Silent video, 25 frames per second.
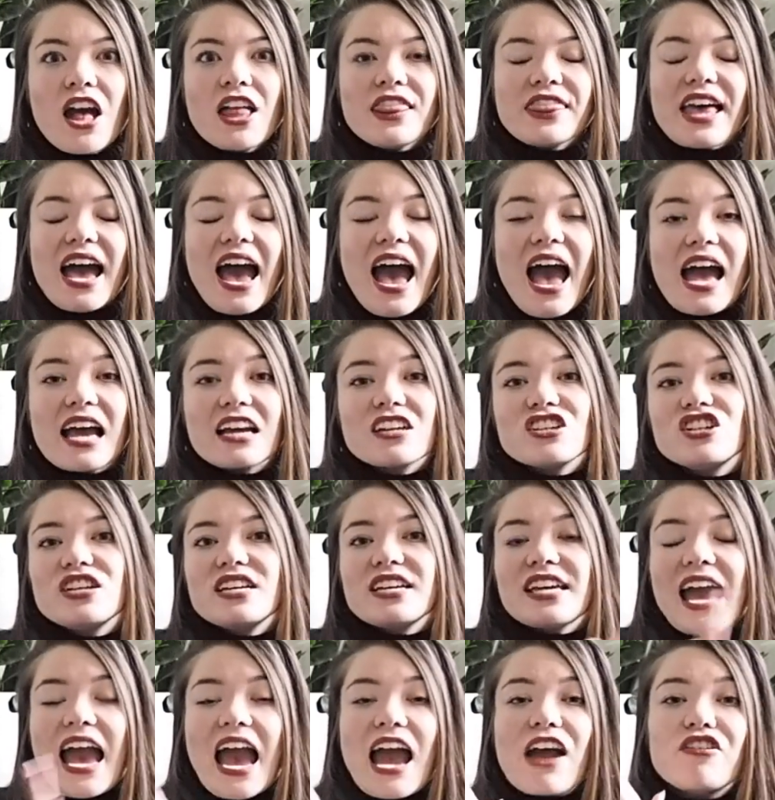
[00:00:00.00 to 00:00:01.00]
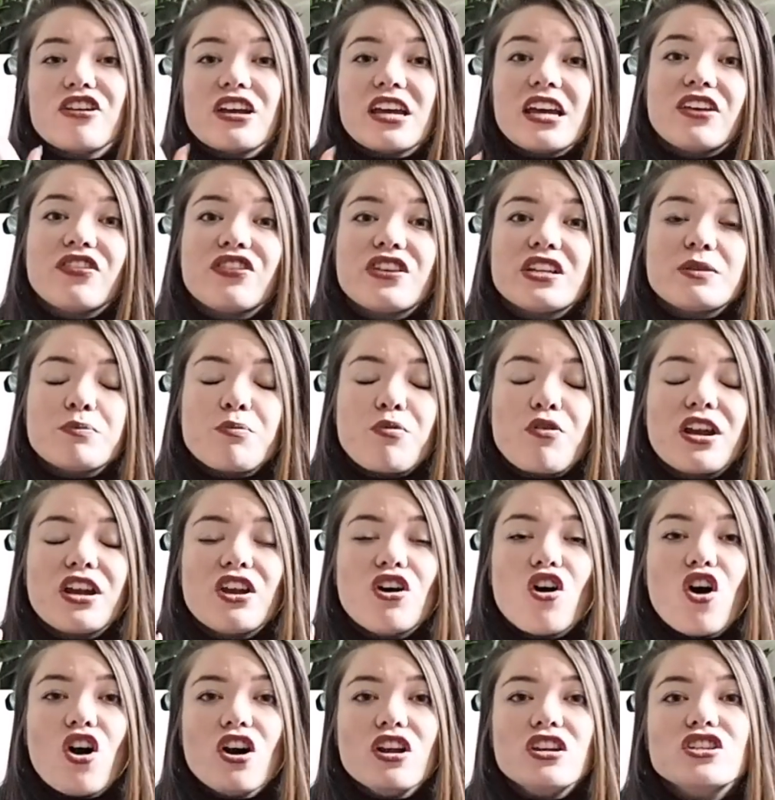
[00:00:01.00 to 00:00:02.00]
they're actually carrying this print
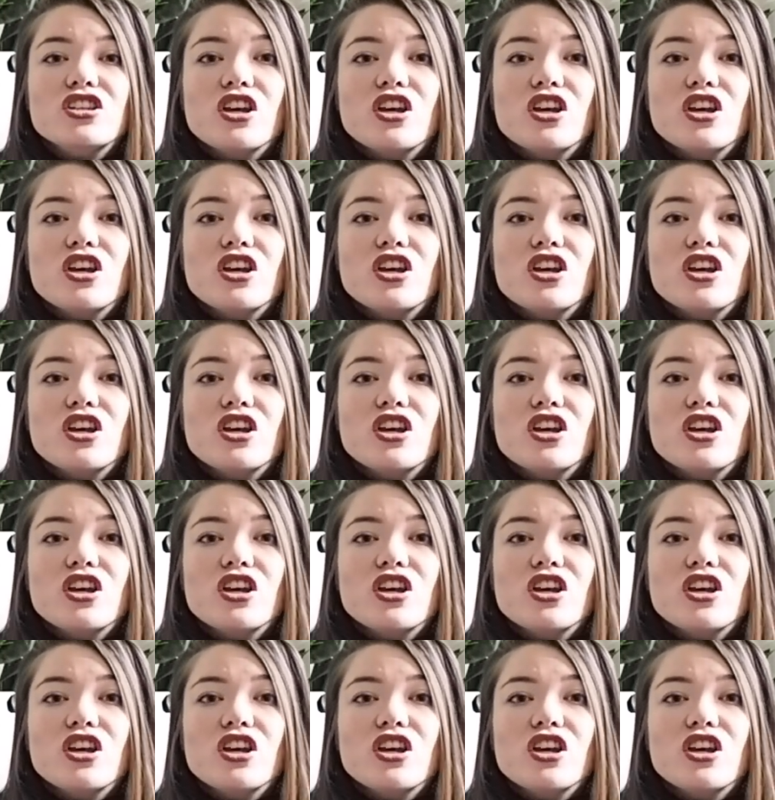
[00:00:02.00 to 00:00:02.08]
on.